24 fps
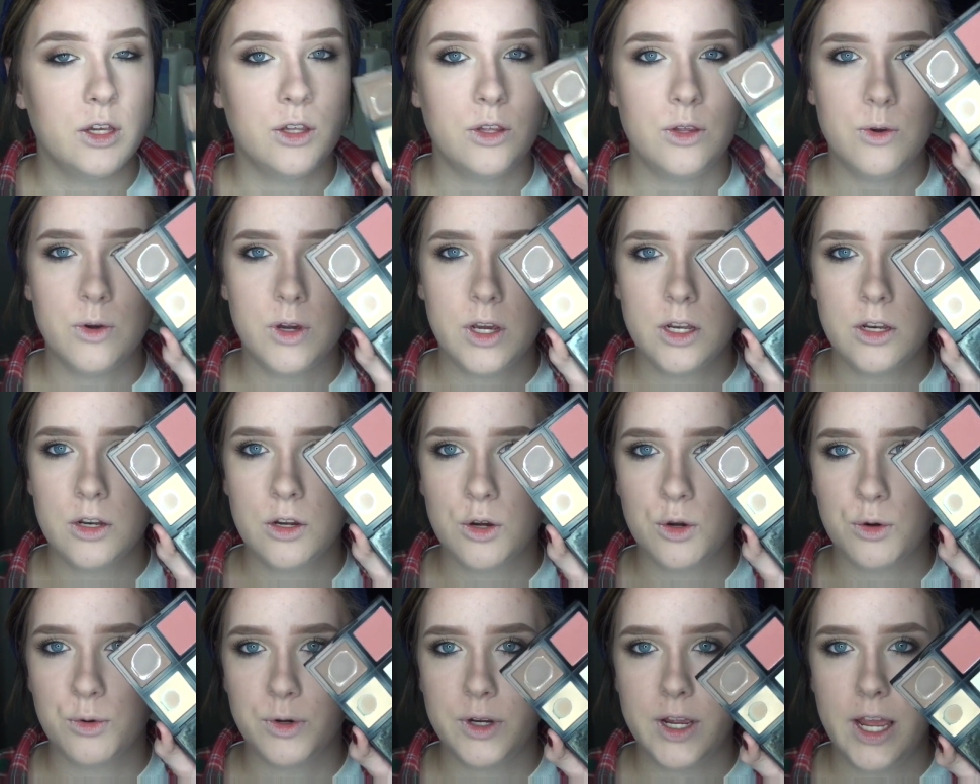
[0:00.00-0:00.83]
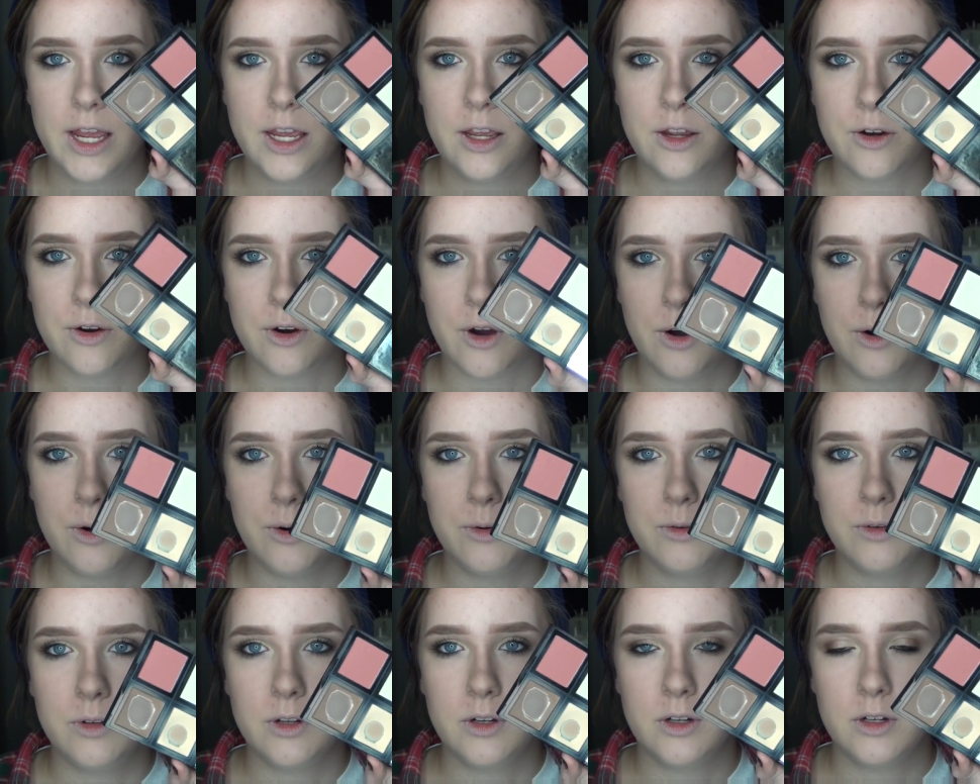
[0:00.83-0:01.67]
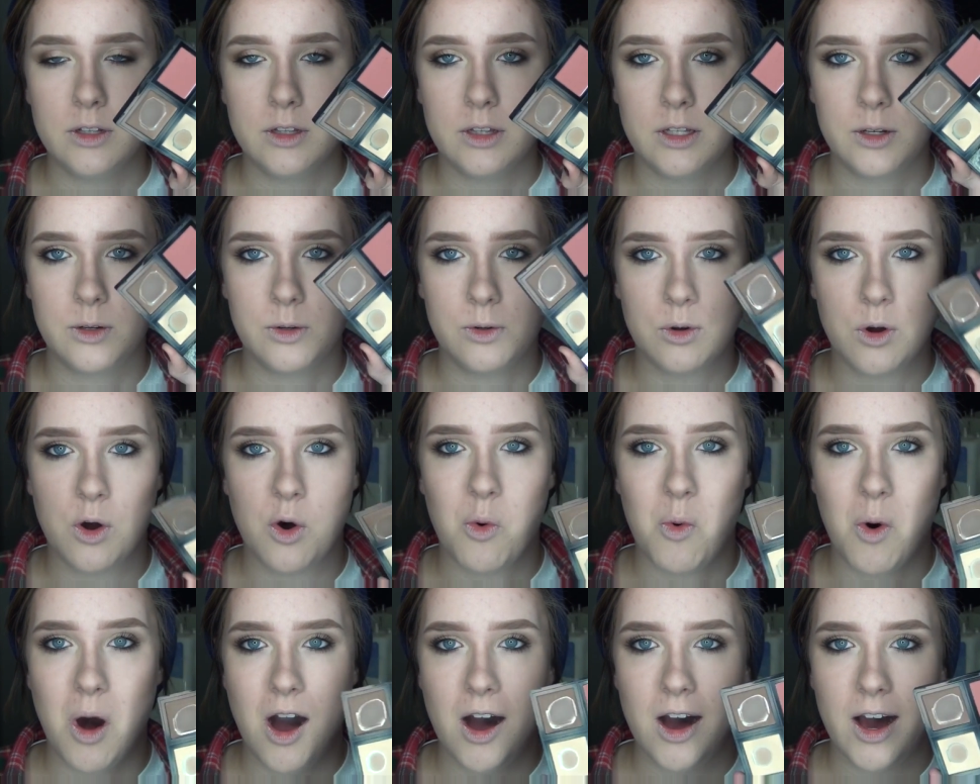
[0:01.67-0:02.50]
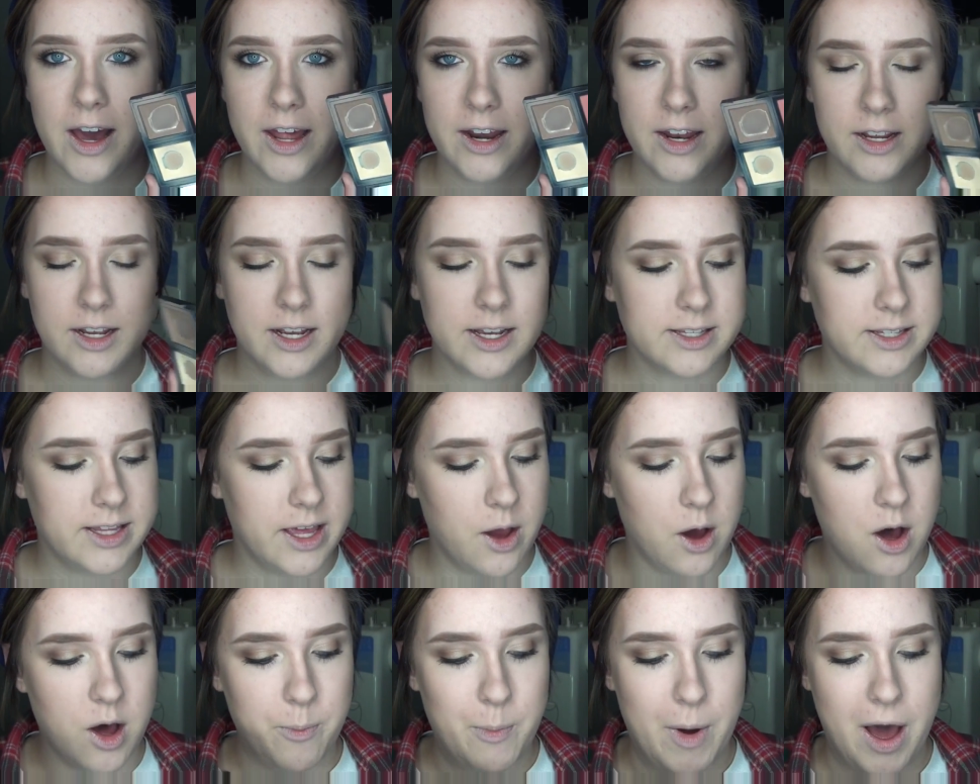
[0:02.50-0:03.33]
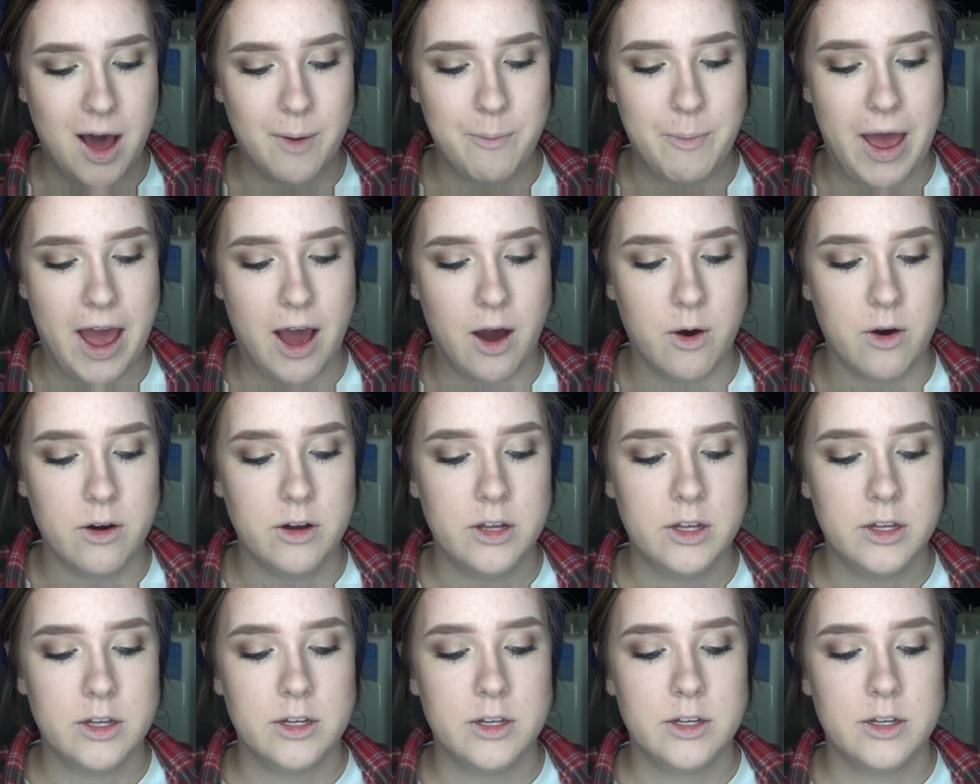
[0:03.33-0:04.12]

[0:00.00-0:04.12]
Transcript: you can create your own little quad because they all pop out.